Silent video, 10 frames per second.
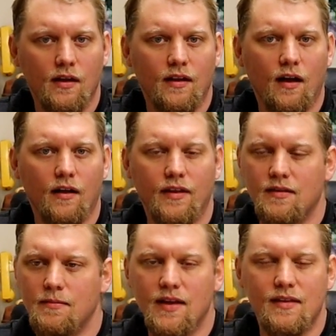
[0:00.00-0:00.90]
That's
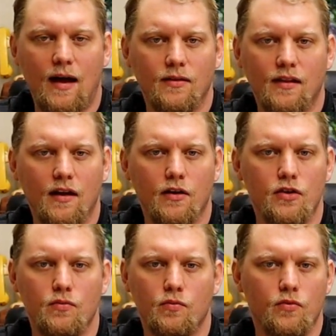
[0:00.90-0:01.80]
a myth out there.
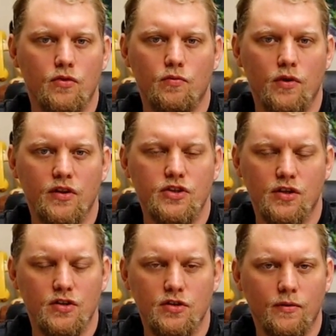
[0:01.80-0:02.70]
You really
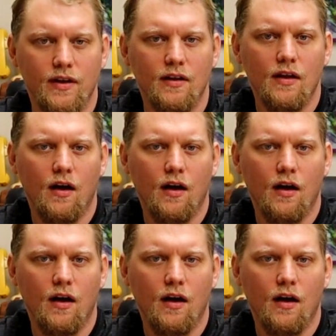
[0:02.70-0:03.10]
shouldn't do it.